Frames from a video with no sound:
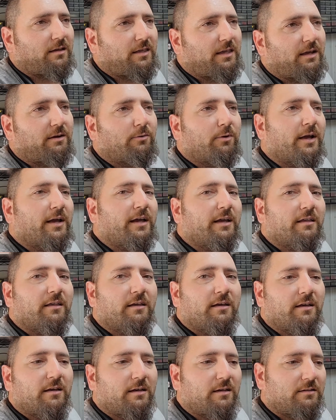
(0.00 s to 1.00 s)
get
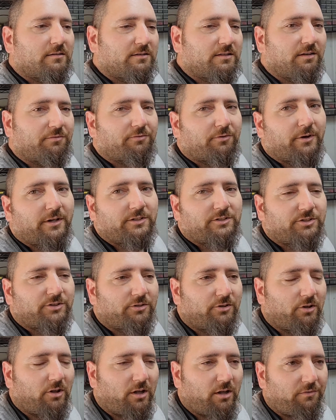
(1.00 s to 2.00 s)
rag
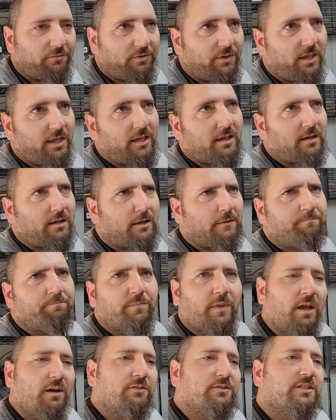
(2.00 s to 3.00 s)
differential off a
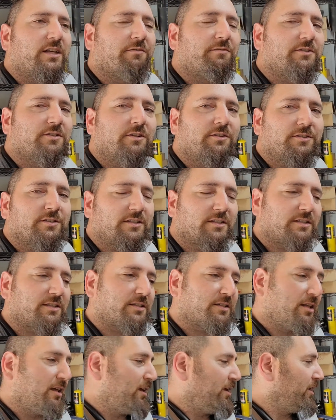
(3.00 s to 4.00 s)
07
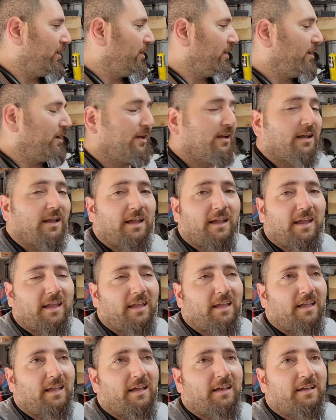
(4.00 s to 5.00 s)
Solstice,
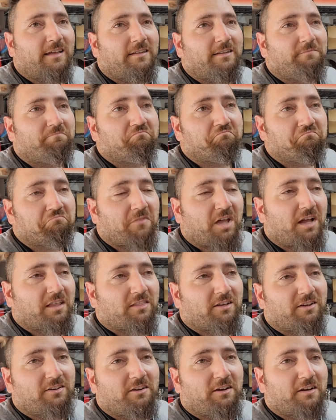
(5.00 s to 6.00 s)
and I
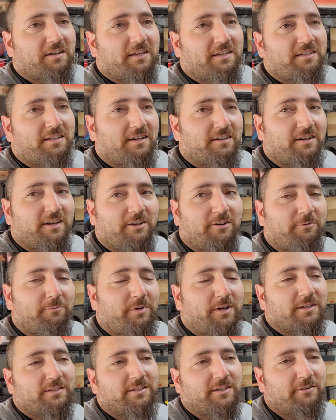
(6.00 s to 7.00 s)
thought knocking down
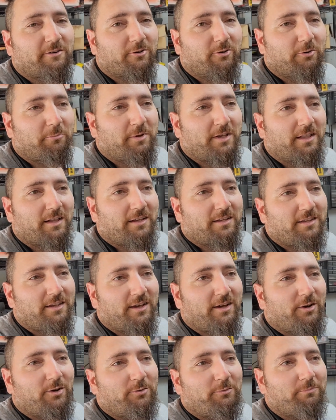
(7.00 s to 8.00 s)
$100 they were going to be like,
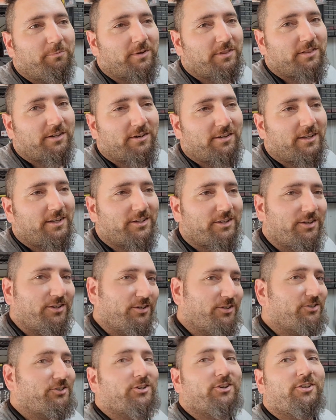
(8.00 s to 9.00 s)
no, but they're like,
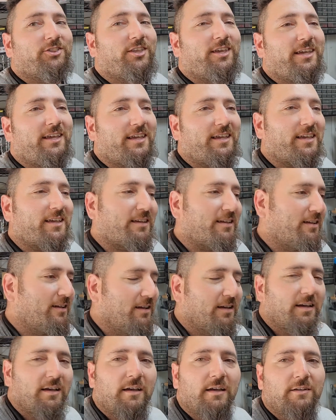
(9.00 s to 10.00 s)
sure thing,
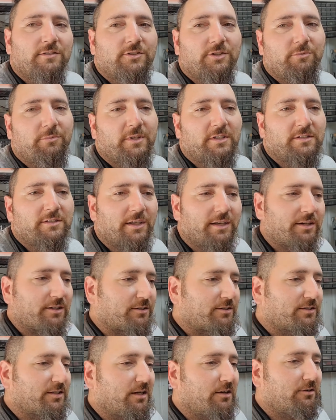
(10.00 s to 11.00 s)
2 minutes later.
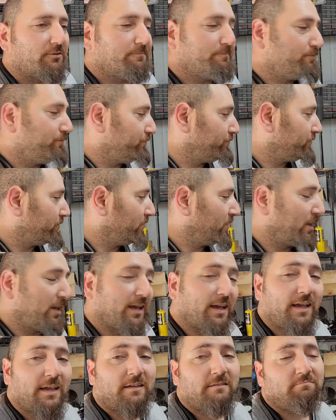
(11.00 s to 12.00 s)
So
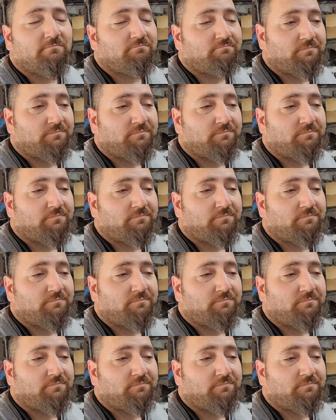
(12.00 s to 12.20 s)
hey,